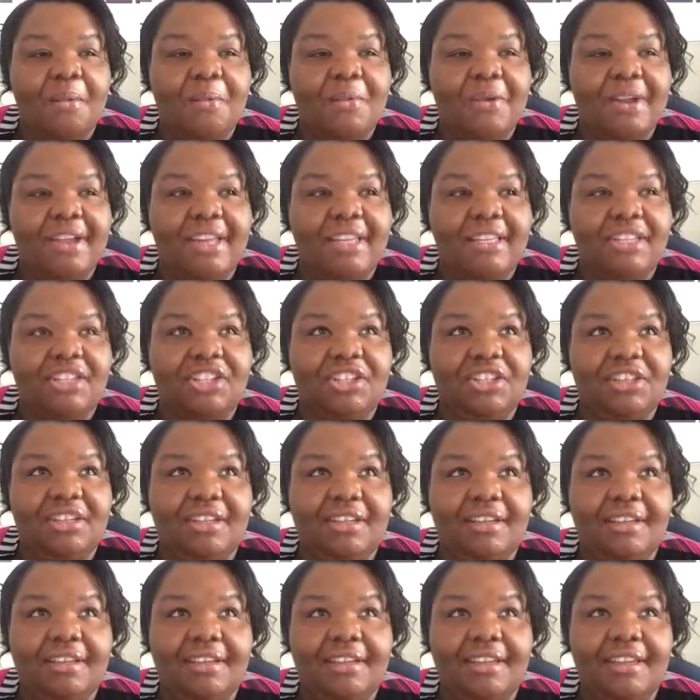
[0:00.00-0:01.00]
which
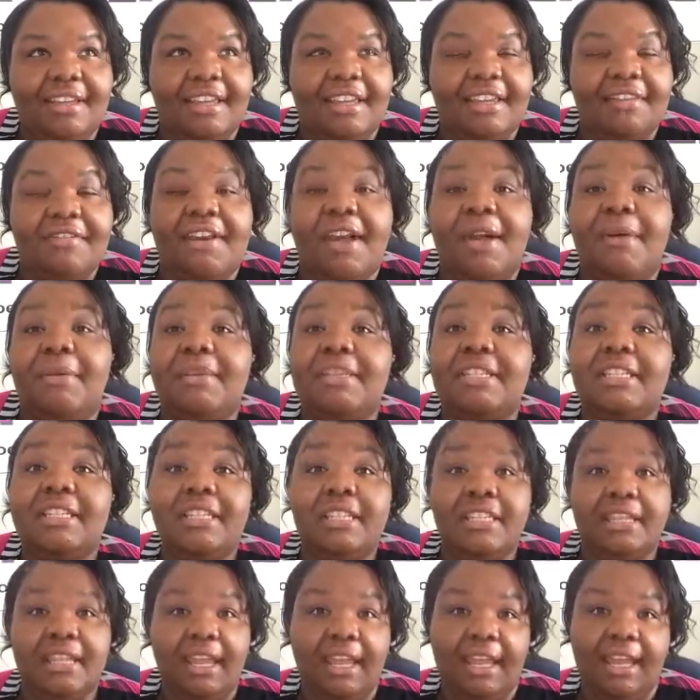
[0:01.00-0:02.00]
if I was
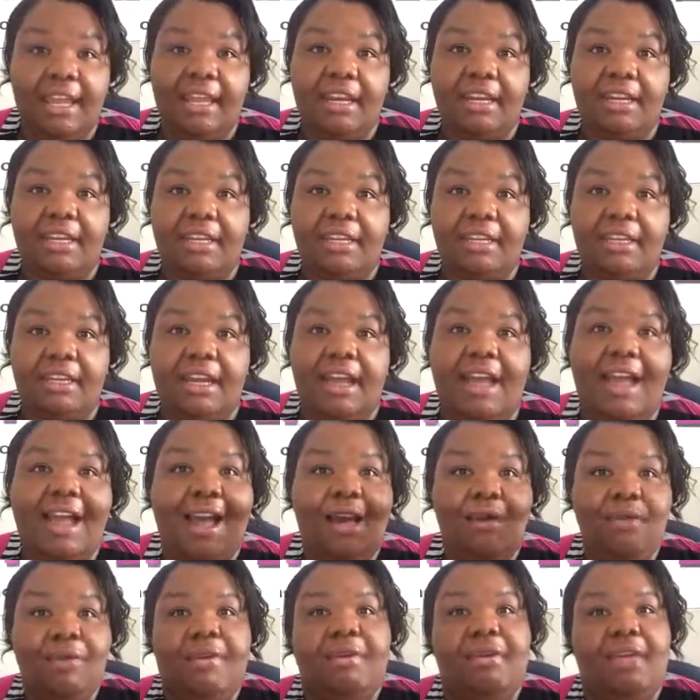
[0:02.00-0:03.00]
good at editing,
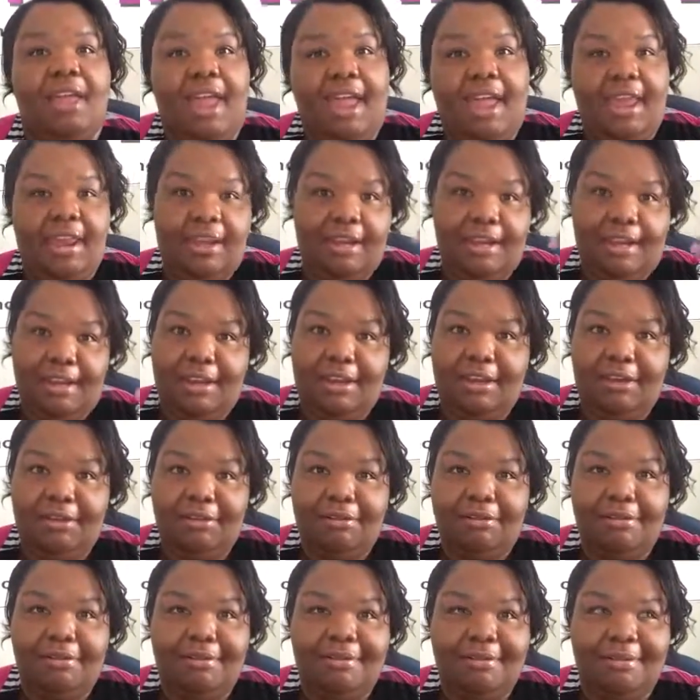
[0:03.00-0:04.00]
I would add it
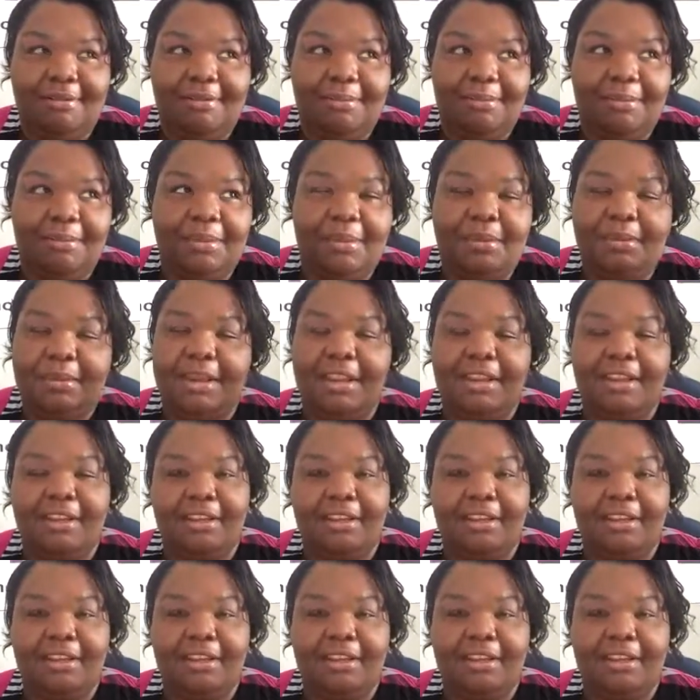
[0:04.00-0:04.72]
here, but I'm not